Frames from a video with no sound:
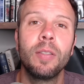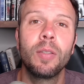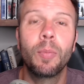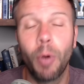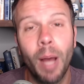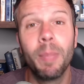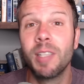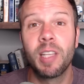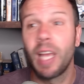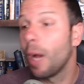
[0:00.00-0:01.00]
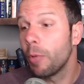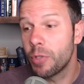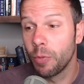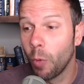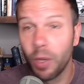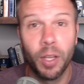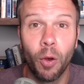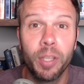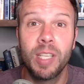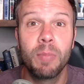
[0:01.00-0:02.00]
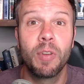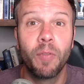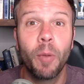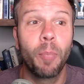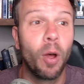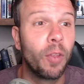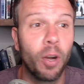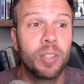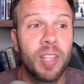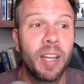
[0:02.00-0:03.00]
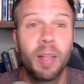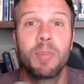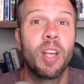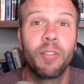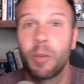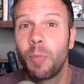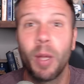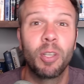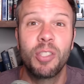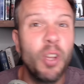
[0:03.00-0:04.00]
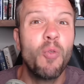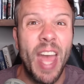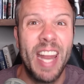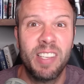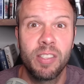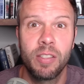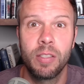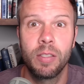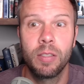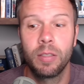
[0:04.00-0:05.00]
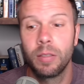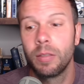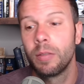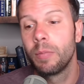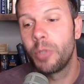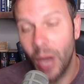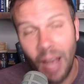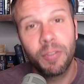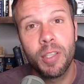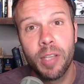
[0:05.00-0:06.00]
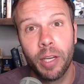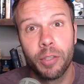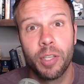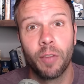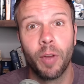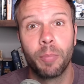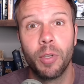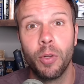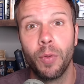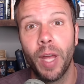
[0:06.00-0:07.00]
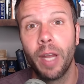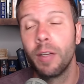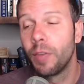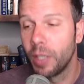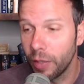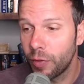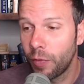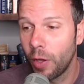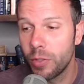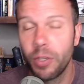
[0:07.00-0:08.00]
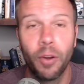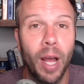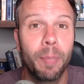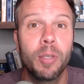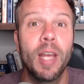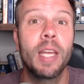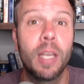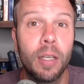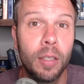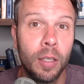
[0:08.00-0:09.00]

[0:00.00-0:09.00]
The problem is the Cowboys are one of the only teams in football that aren't setting themselves up to be able to do that. But you have to set yourself up to do that. If a gift falls in your lap, you take it.